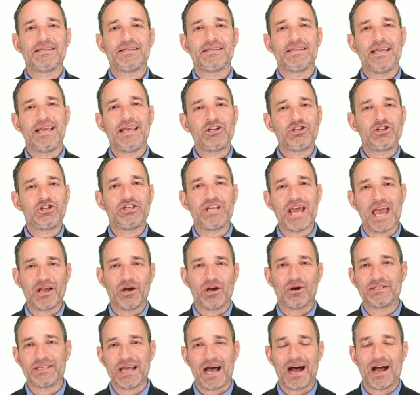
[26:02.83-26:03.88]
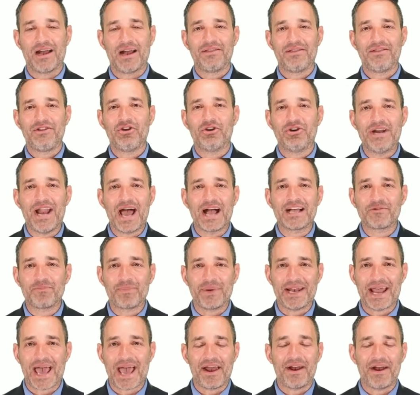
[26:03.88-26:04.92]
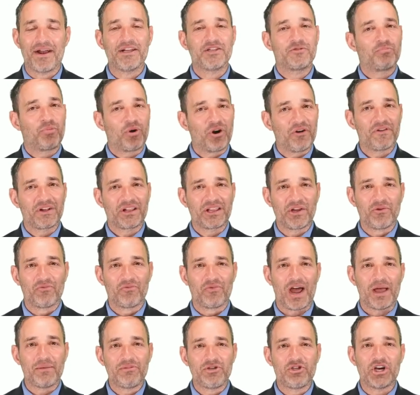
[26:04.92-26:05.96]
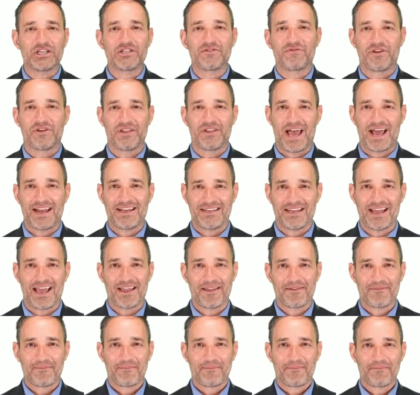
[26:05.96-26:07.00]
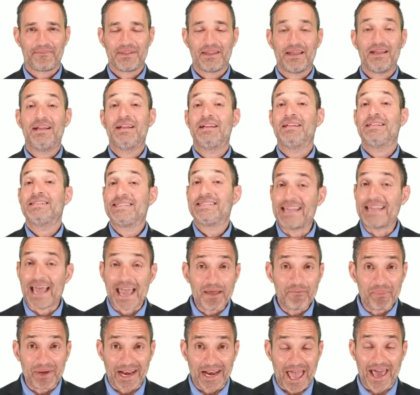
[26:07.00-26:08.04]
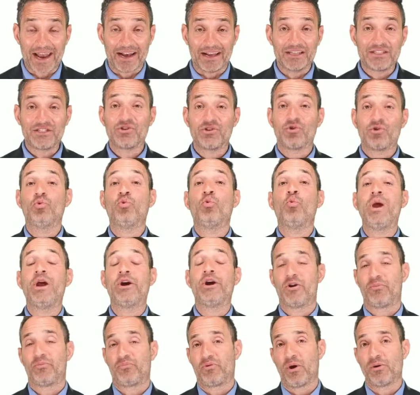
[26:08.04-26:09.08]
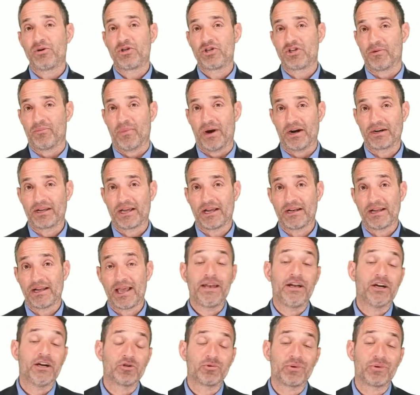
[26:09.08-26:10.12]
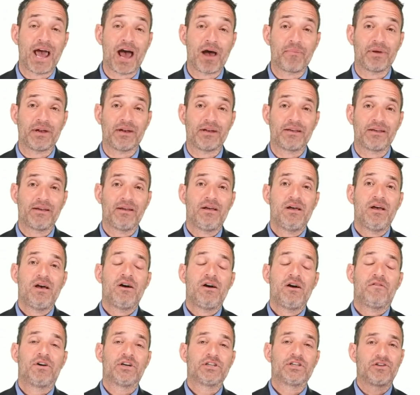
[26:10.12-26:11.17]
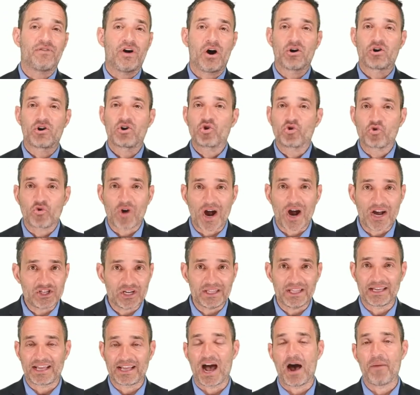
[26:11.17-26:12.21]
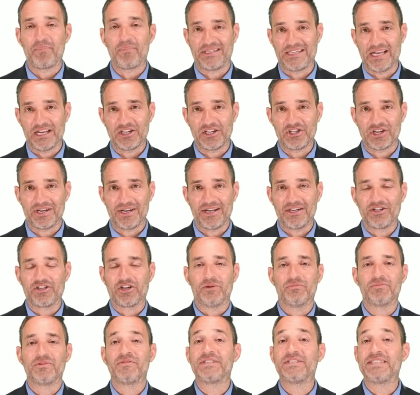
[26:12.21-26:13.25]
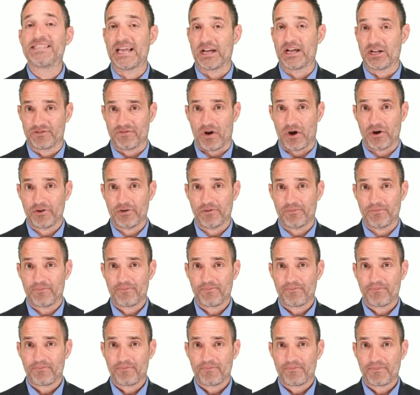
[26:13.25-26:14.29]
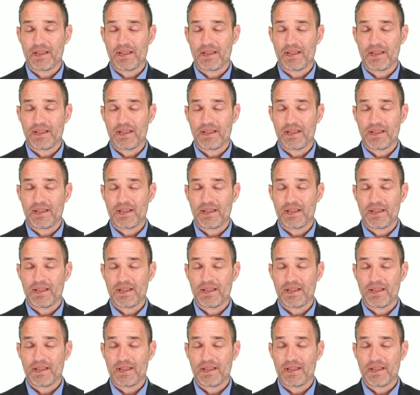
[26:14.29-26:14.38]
as each day goes on, your next banana is perfectly ripe just for that day. Same bananas, weird approach to market. And here's what happened. First of all, crushing the competition in terms of sales volume.